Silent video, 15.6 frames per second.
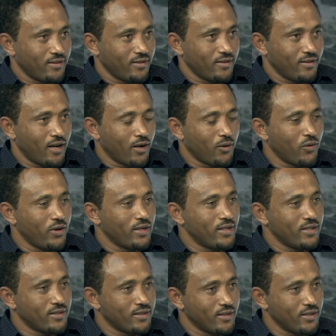agro
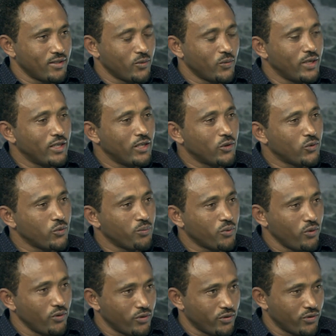industries, we need to
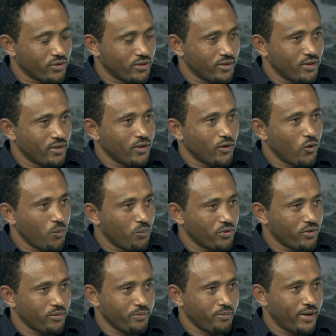produce
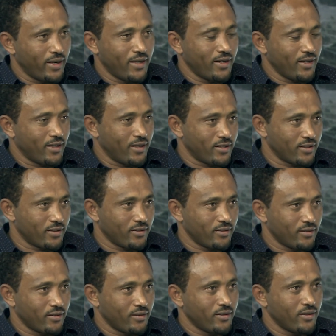crops by irrigation.
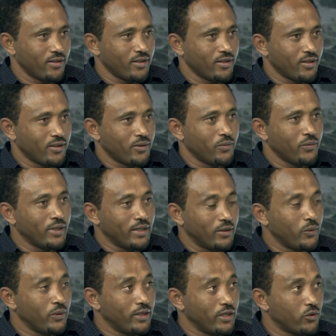We
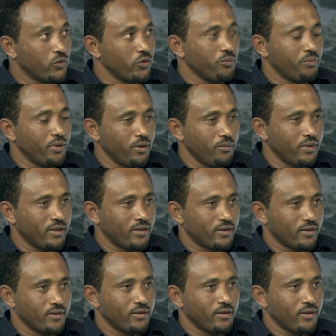need to
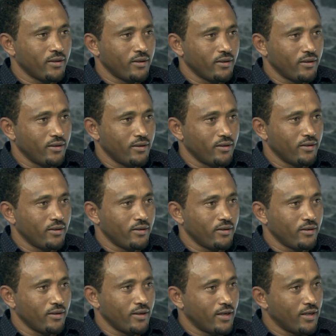implement
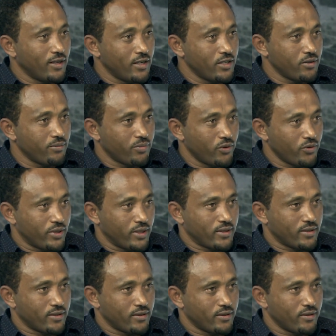irrigation
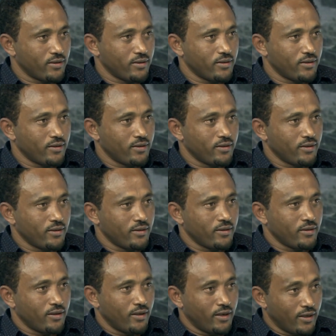projects
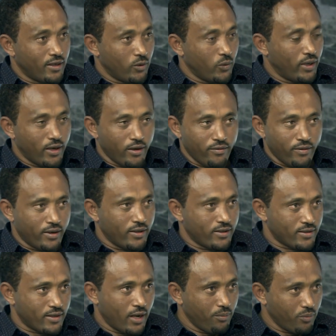wherever
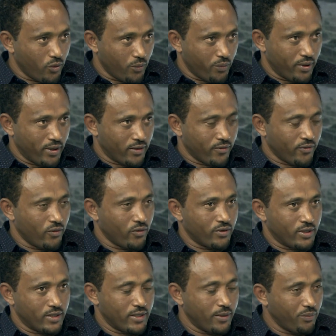it's appropriate for
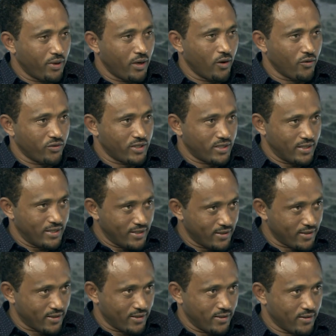the supply of these
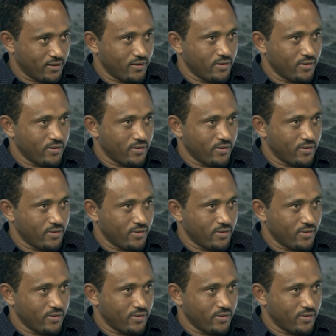industries.